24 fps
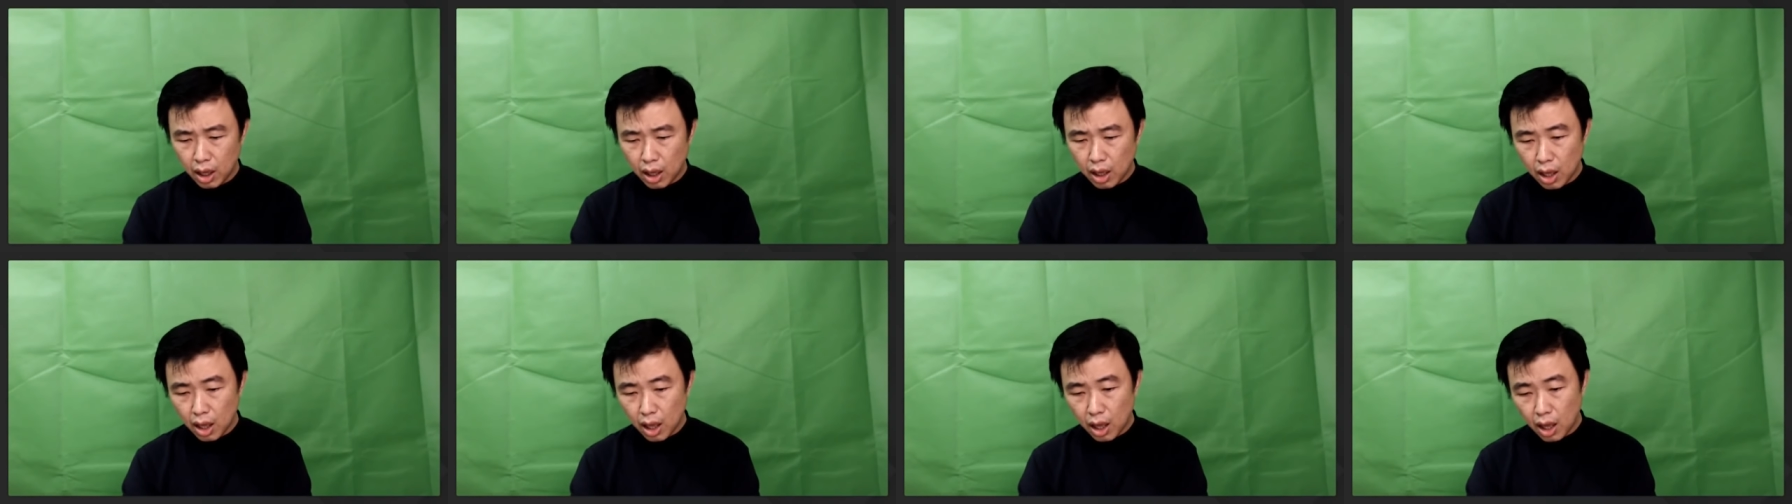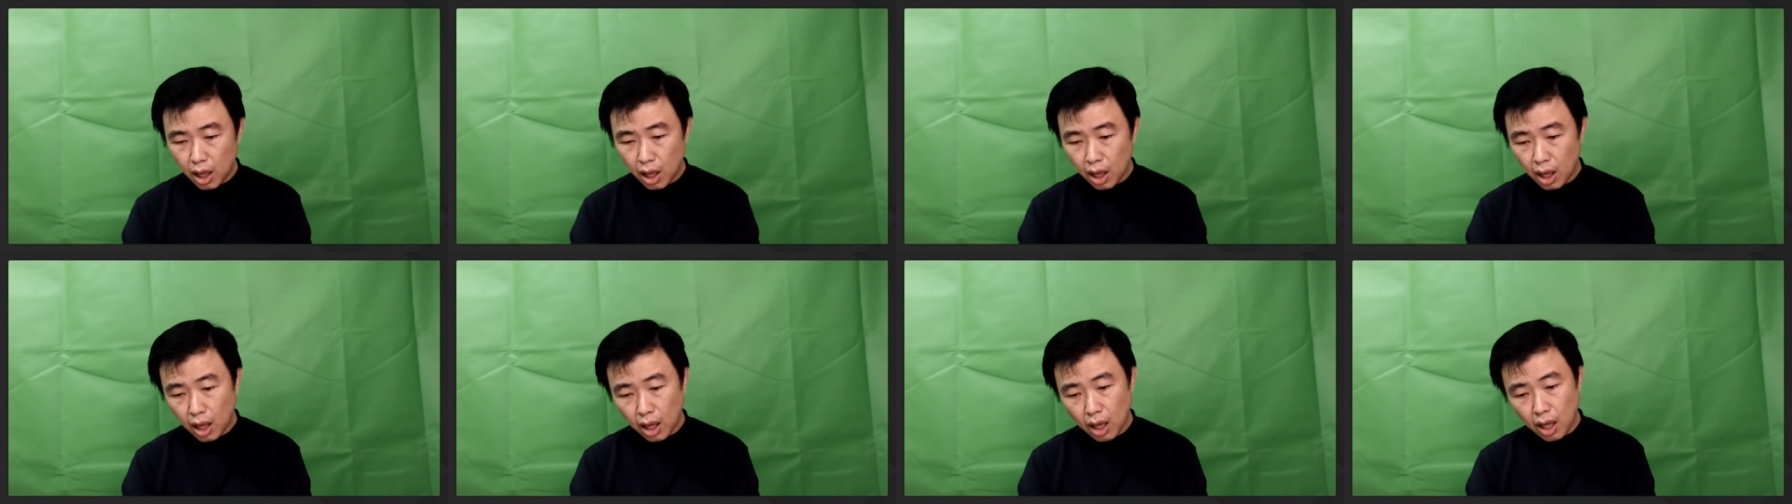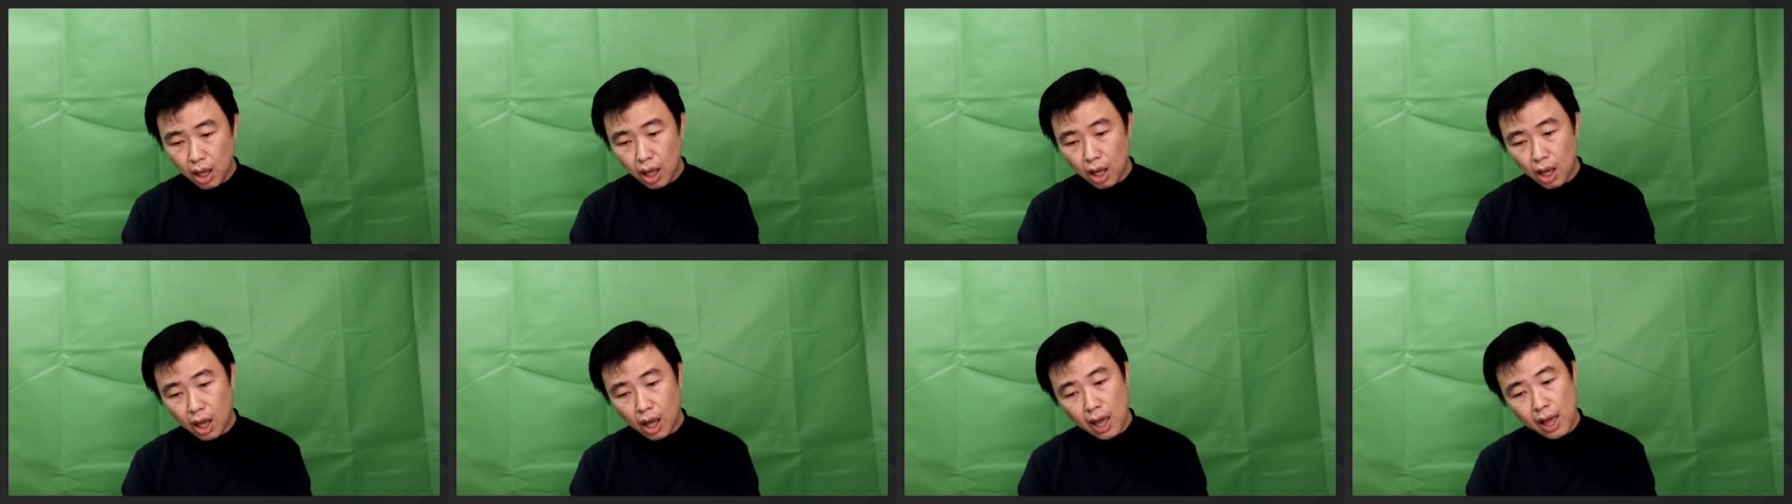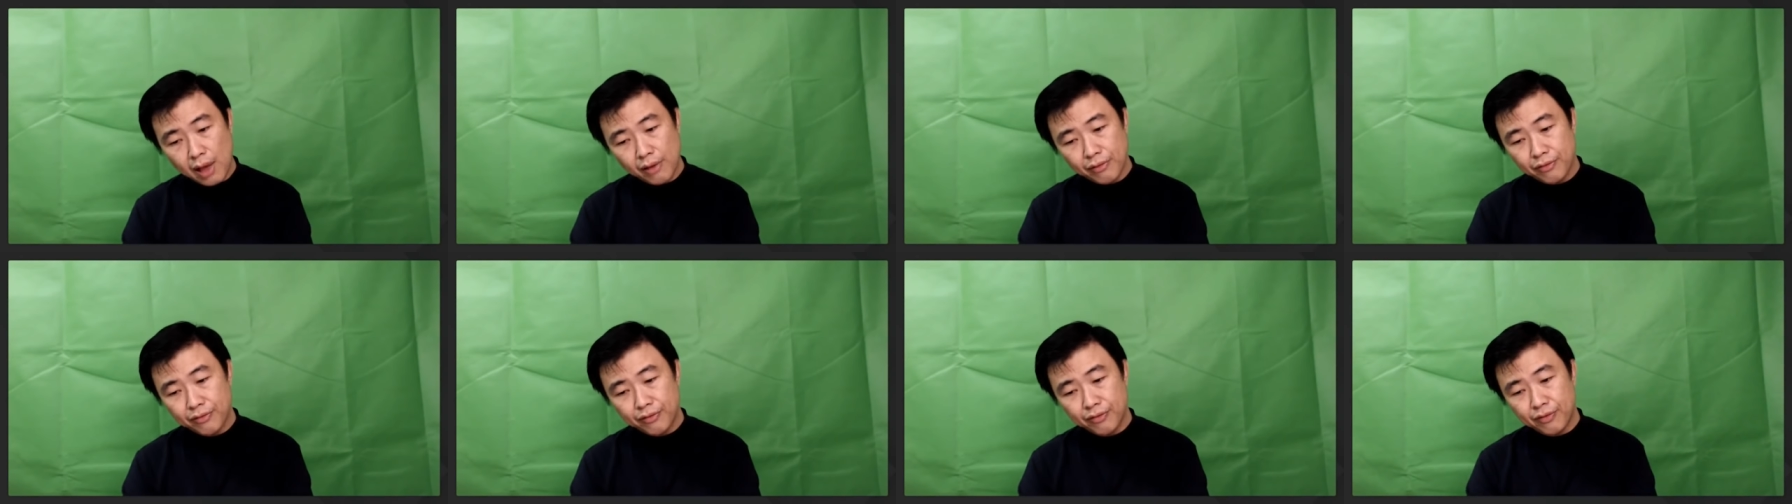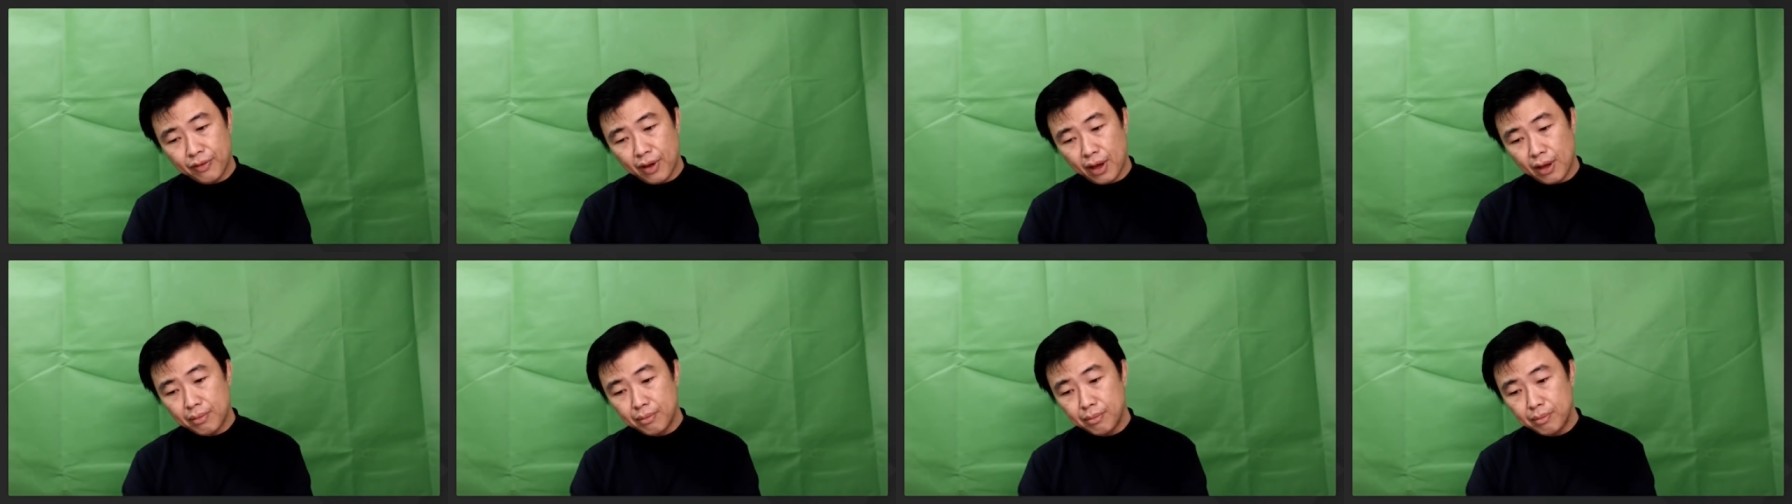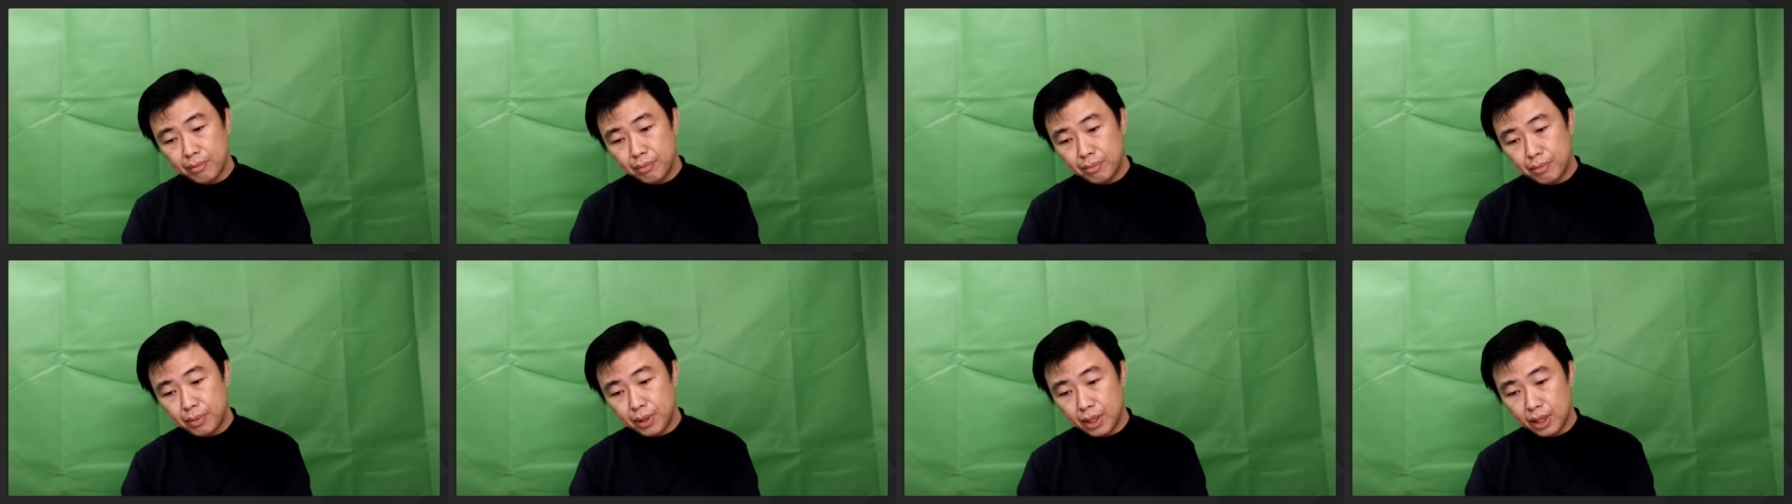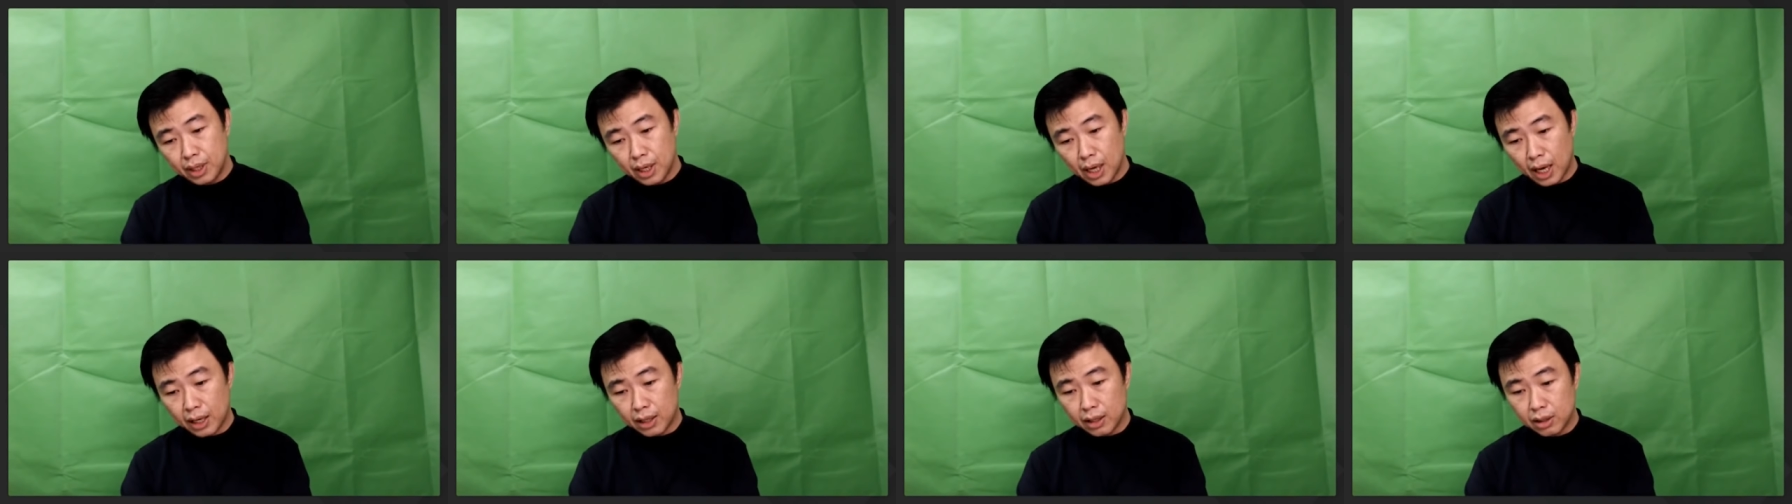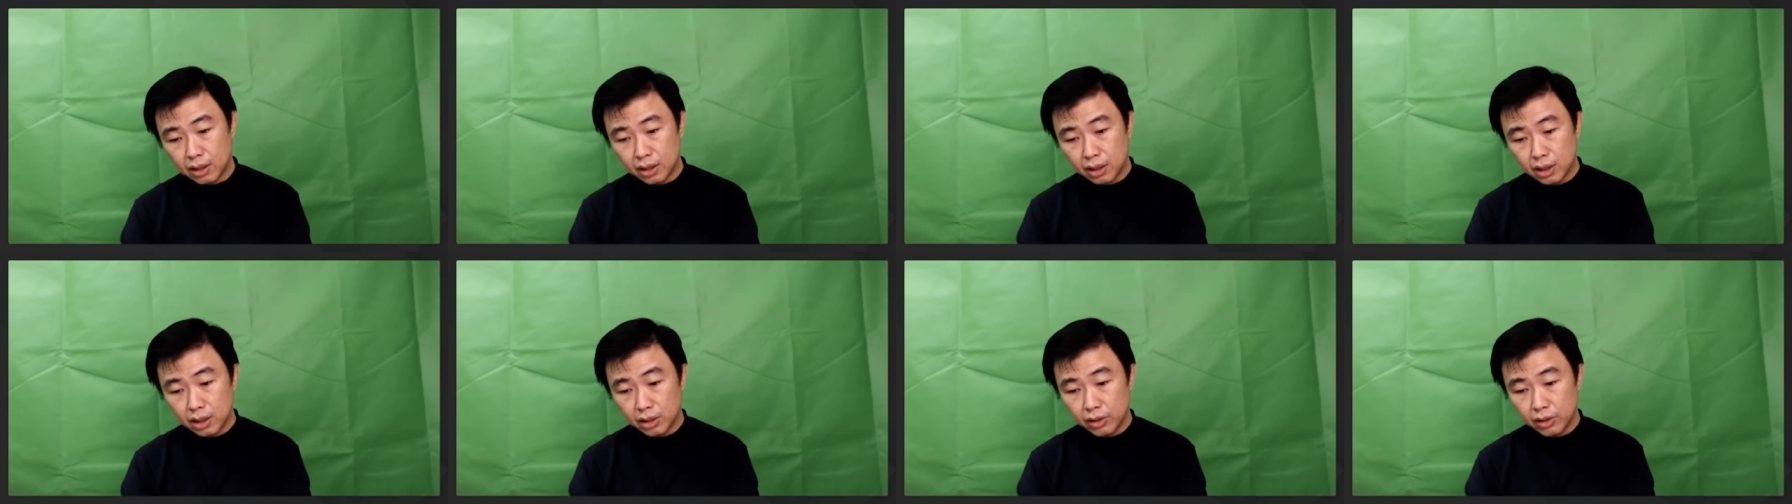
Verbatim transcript: uh, F and B line?